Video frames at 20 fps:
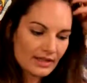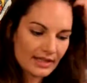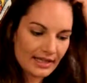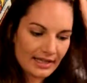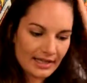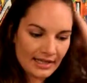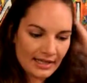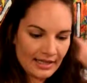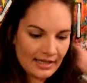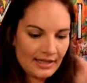
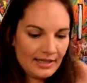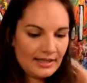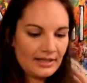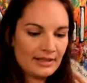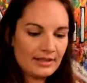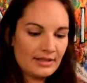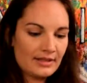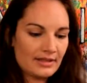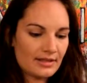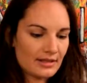
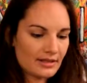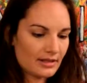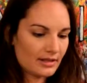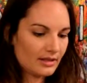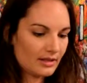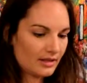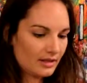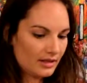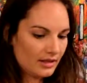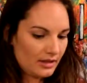And
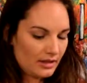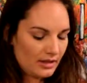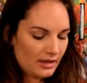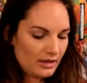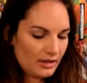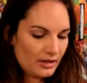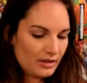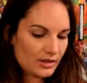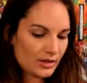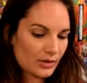
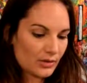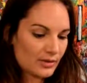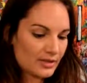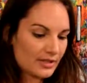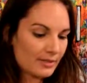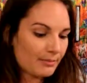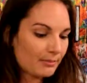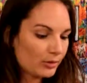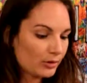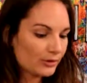so
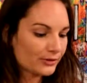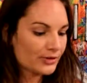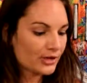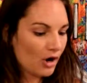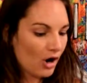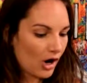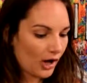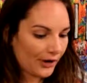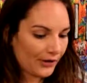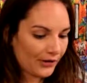simple to
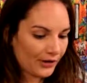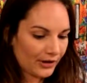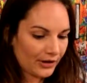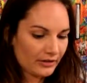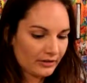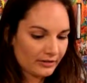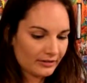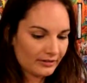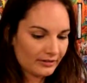harder.